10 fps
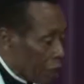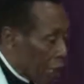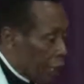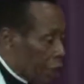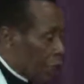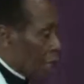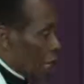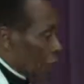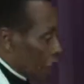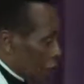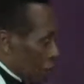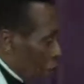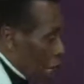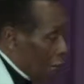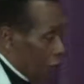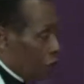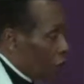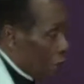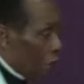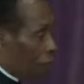now here I said, I
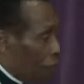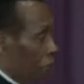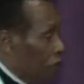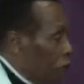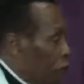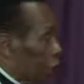think, I believe you